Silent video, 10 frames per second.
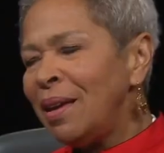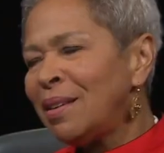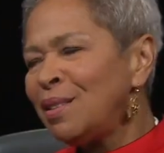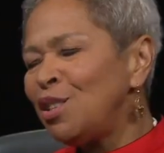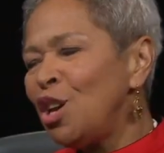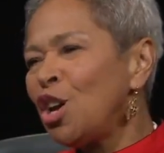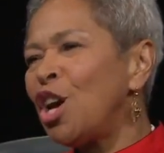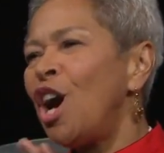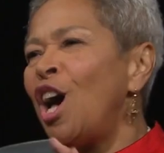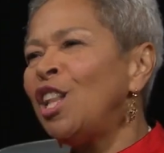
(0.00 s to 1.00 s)
is
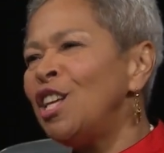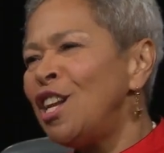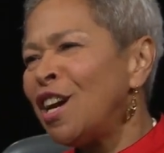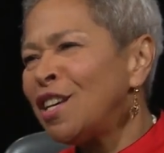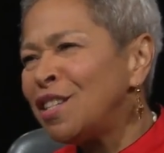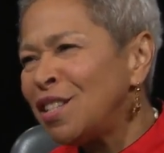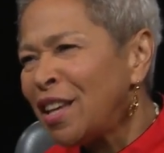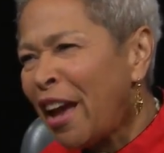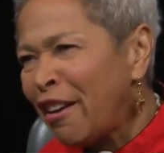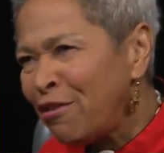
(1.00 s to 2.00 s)

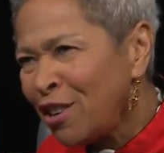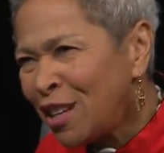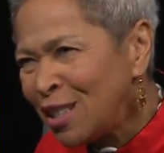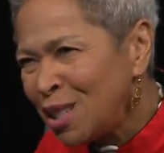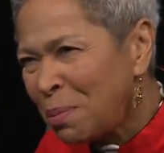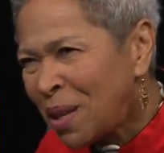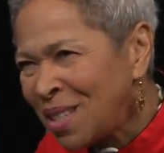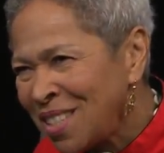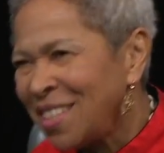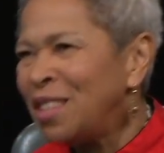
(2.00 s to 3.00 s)
colonizing African
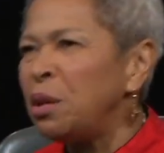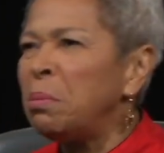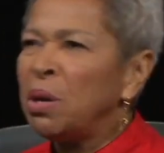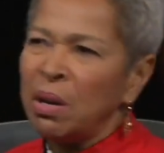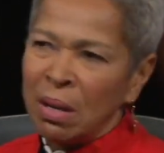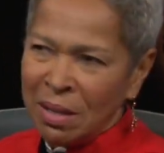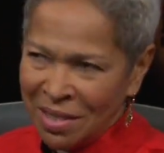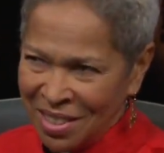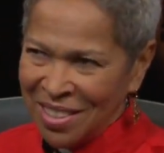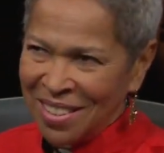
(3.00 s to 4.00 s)
space in the
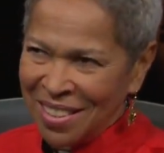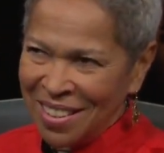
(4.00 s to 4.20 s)
Americas.